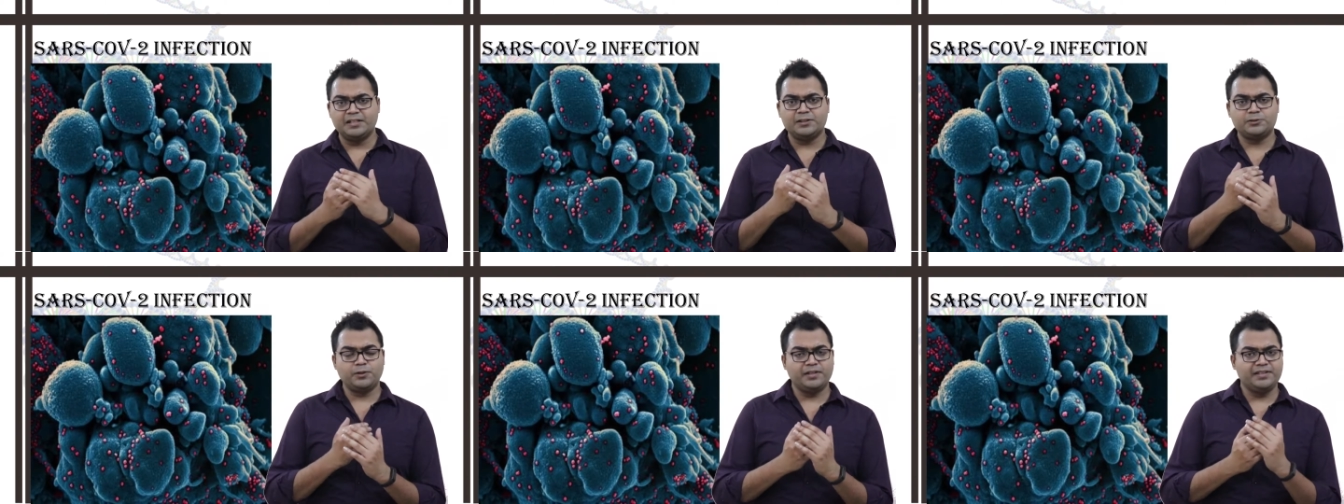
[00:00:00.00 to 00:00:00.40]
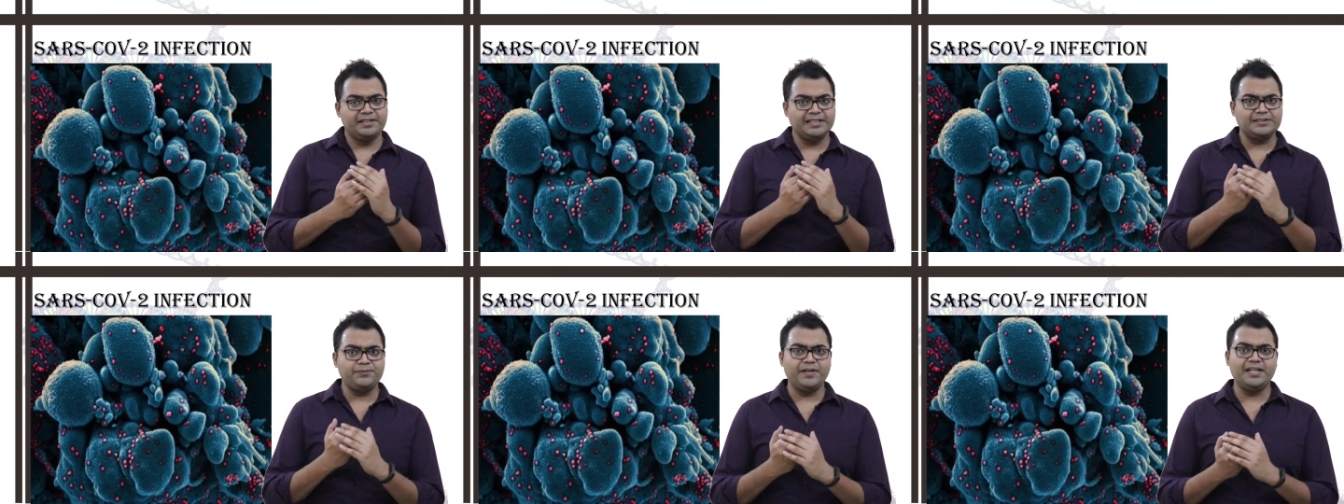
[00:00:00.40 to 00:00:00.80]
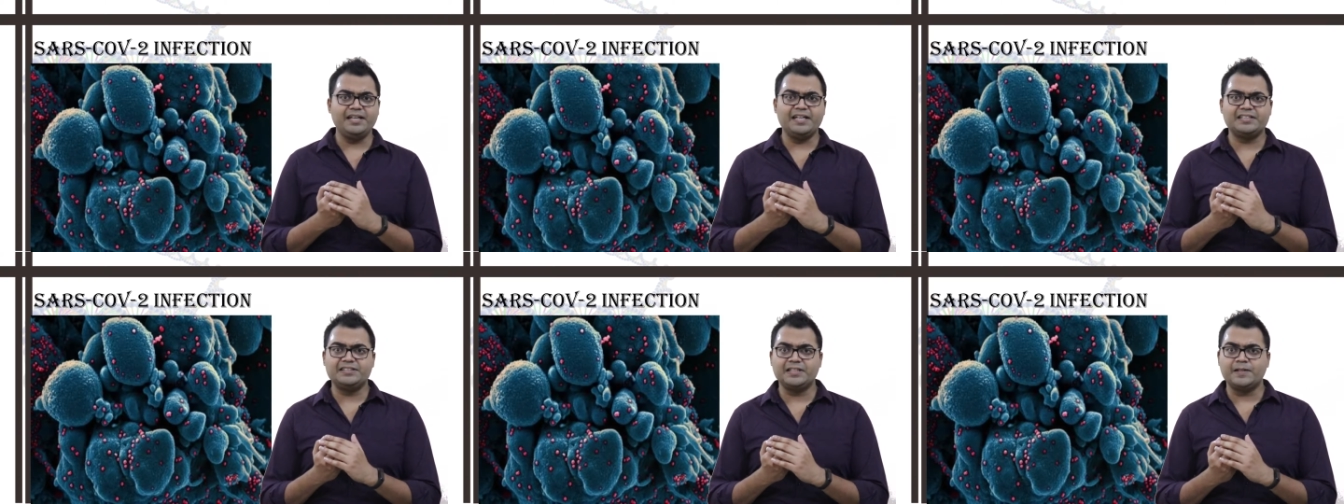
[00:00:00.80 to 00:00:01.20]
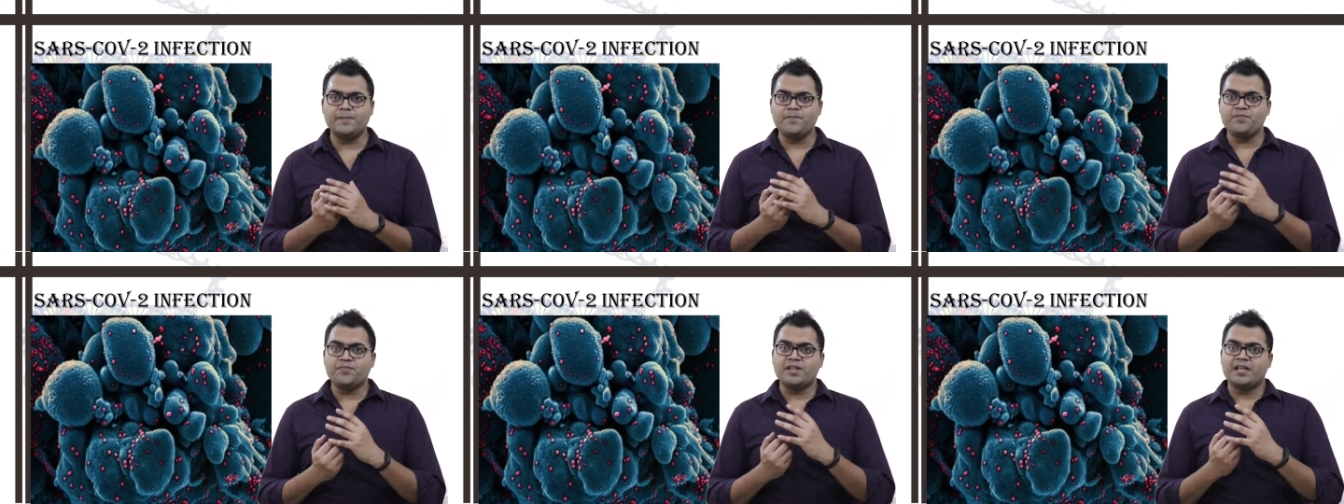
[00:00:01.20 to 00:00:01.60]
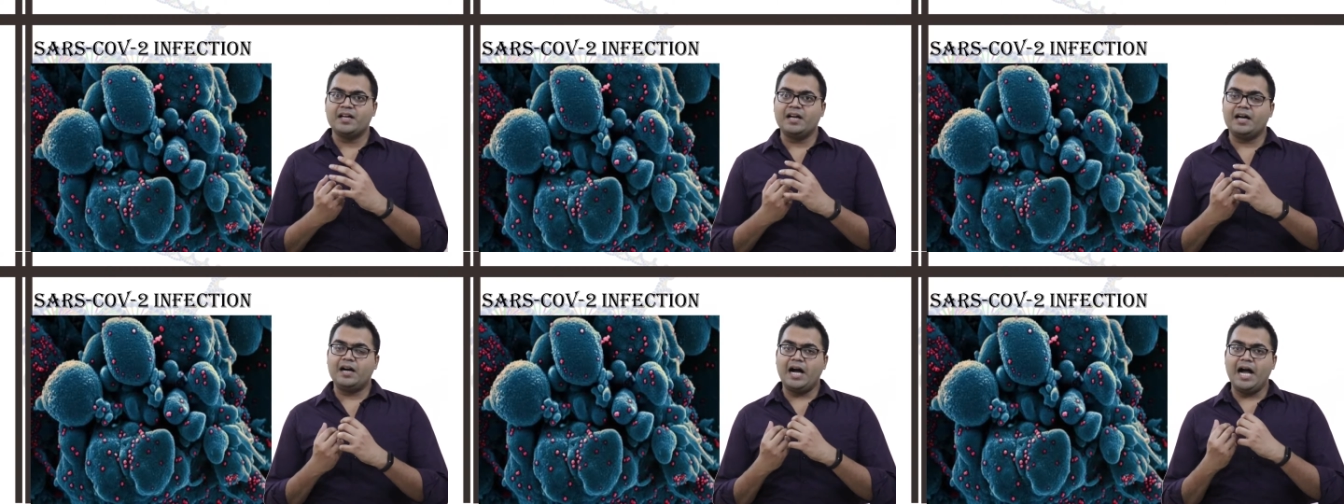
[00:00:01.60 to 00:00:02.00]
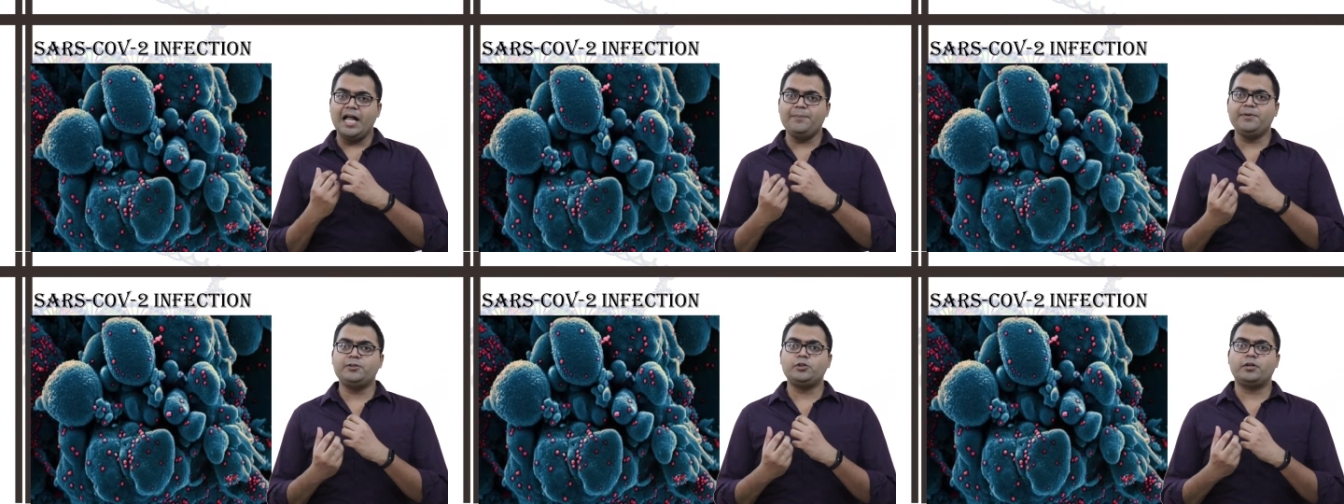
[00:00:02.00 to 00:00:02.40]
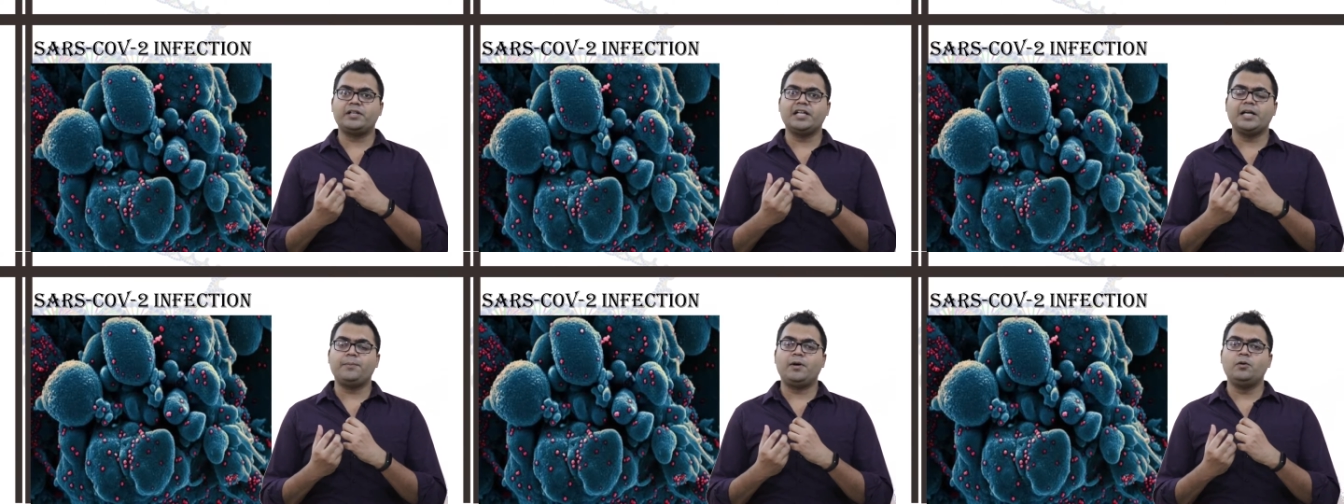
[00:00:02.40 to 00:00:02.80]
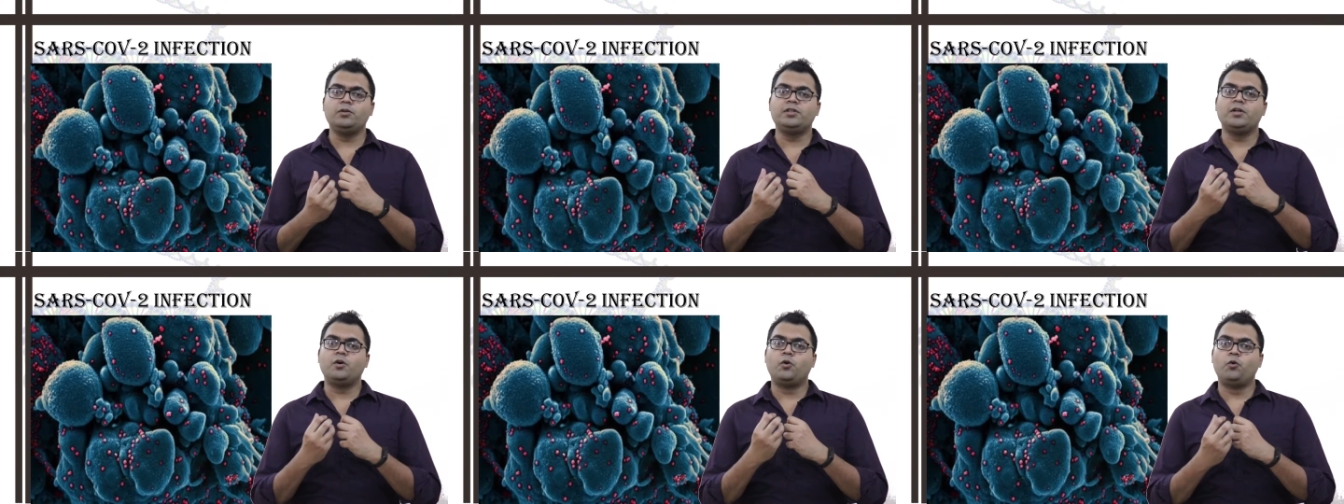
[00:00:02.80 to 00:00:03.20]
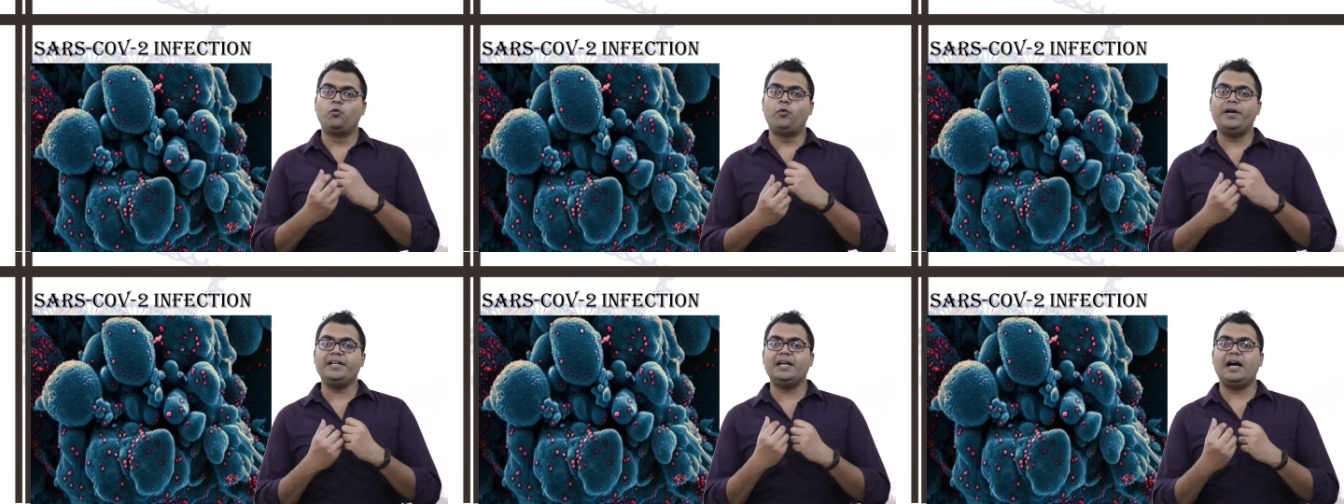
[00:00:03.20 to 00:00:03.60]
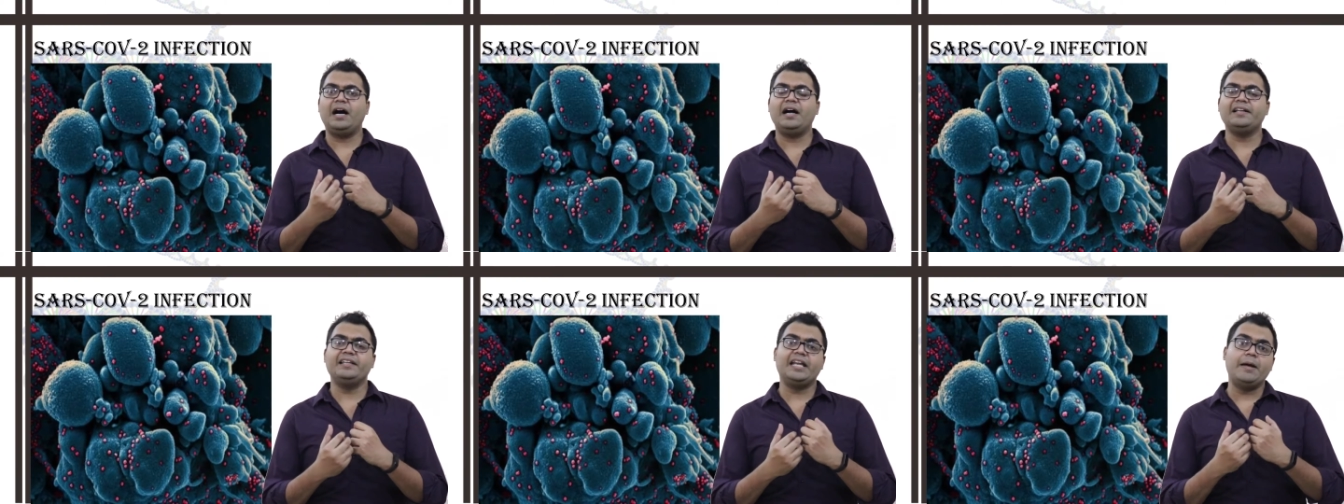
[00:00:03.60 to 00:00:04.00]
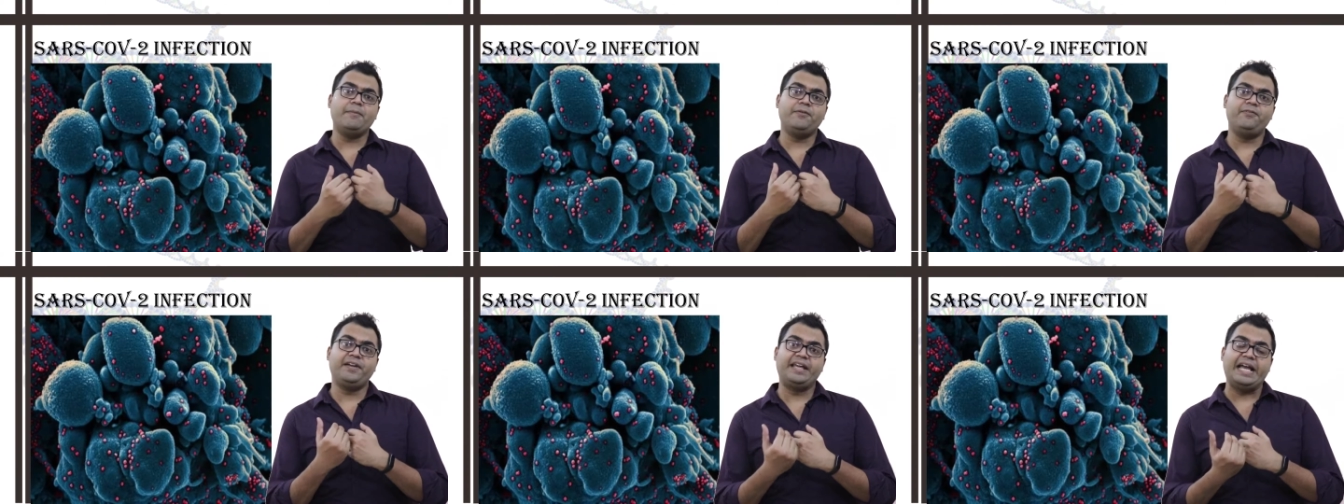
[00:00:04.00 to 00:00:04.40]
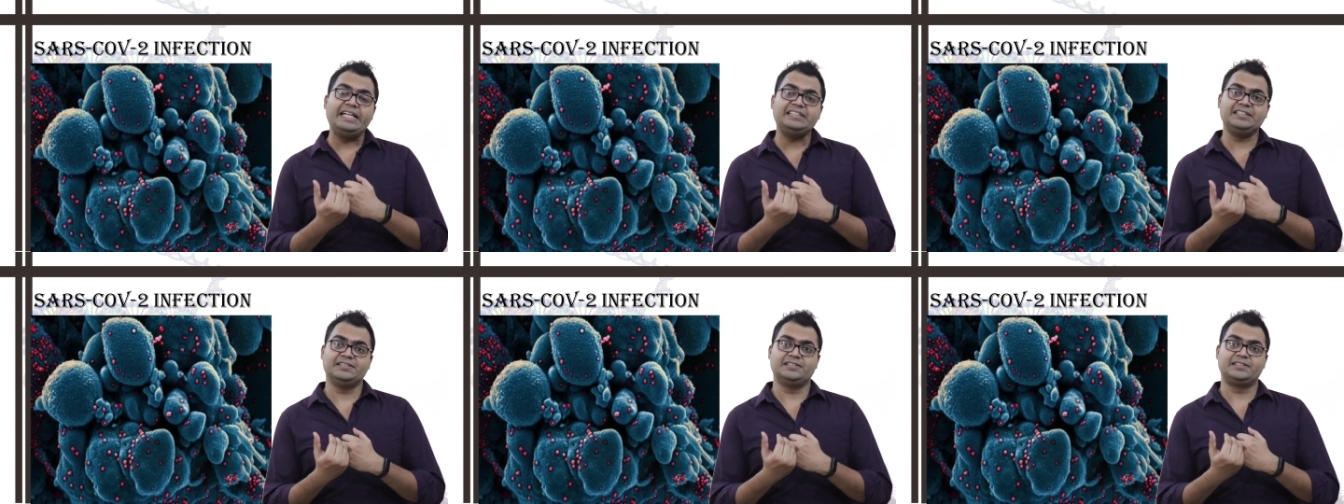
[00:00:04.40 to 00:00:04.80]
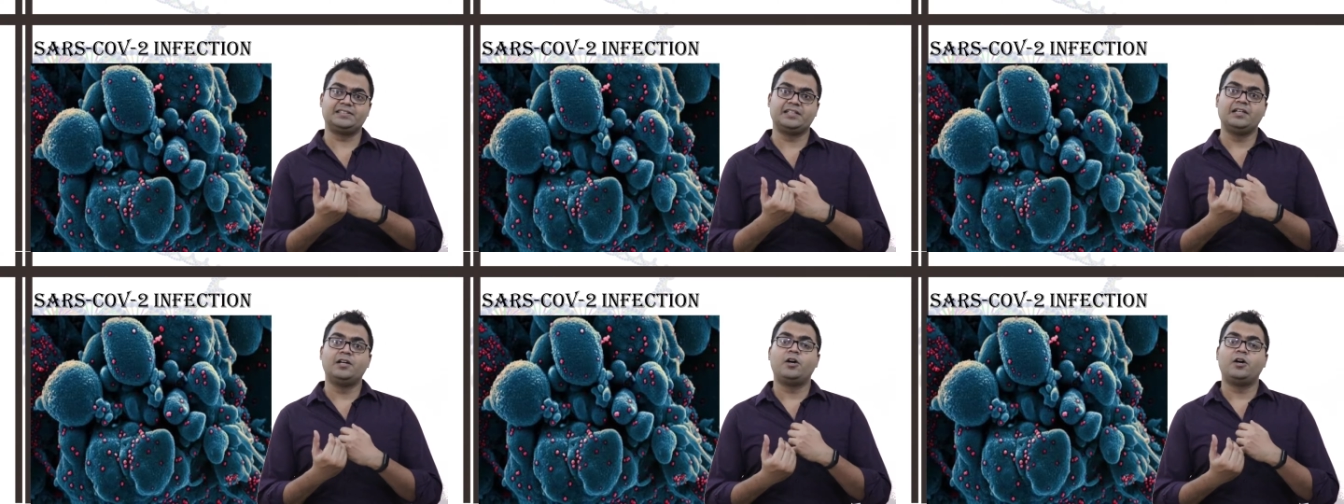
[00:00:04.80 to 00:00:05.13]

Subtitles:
So in this very lecture, I'll be talking about what are the ramifications